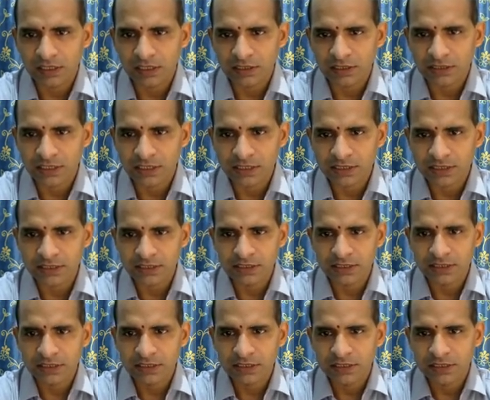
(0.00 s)
As I said,
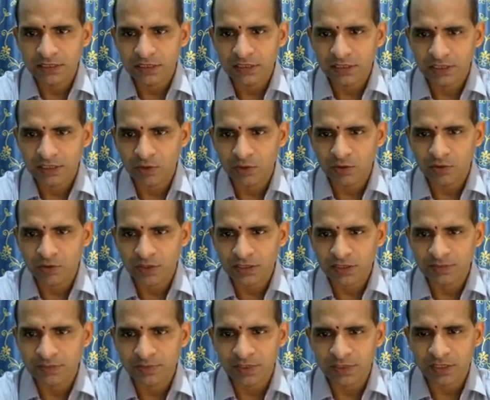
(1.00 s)
in order to
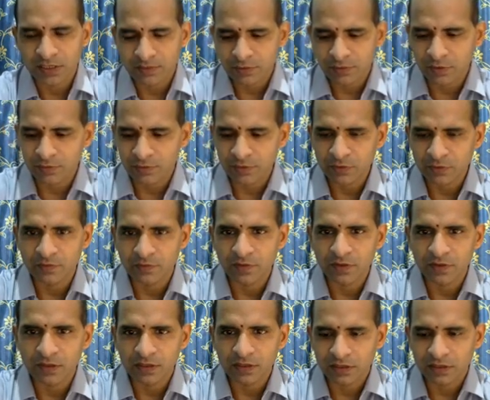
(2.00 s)
accept a name you have to go
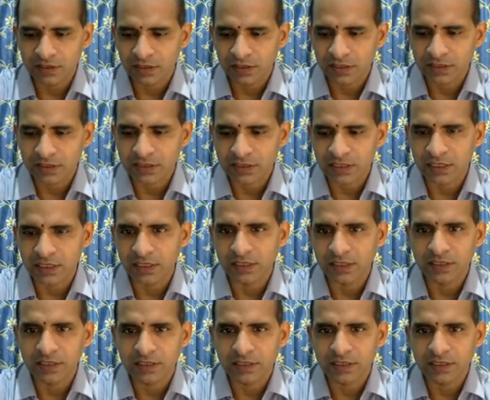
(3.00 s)
for next line.